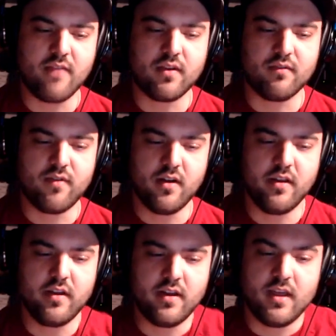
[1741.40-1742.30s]
confronted
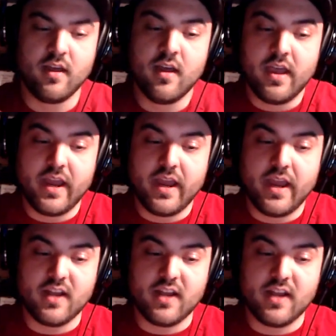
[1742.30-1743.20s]
it, and
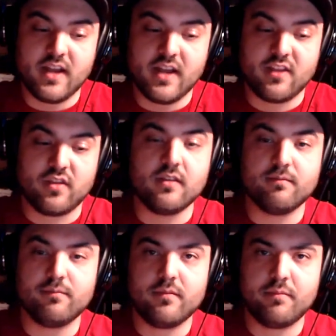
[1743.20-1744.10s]

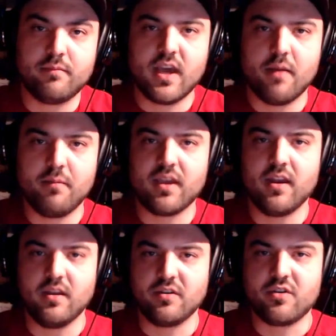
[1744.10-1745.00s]
especially
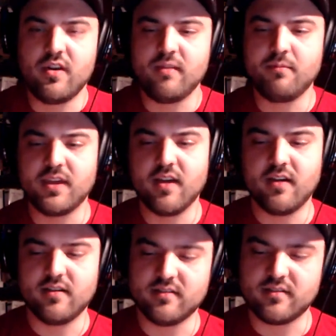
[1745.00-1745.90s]
becoming an attorney,
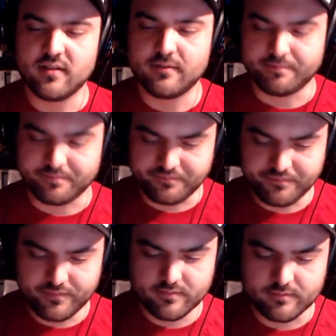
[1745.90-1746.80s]
because,
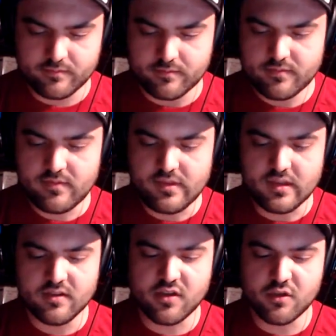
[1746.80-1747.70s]

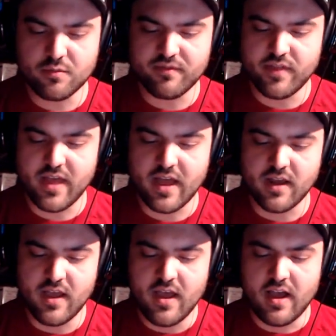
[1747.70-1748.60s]
excuse me for that,
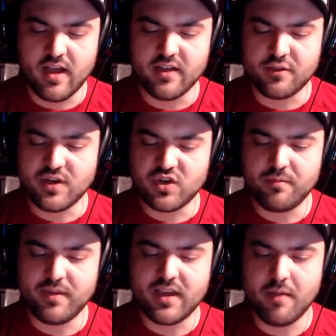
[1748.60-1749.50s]
especially
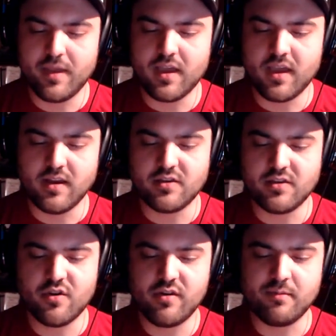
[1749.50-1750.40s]
becoming an
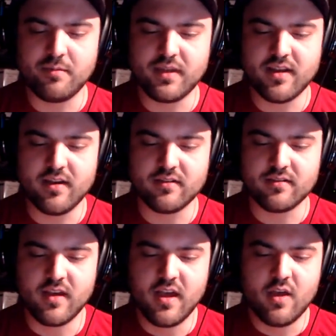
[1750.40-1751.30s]
attorney,
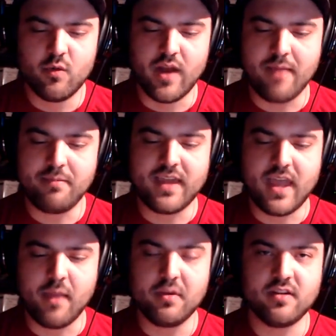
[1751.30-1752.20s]
because when I
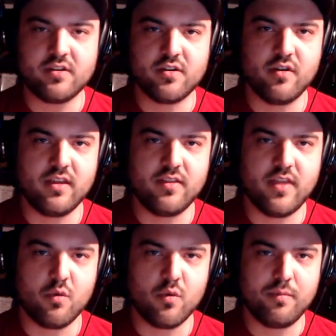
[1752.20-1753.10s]
became an attorney,
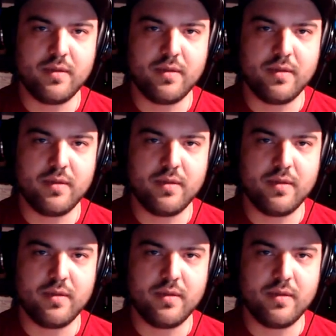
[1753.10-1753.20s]
there were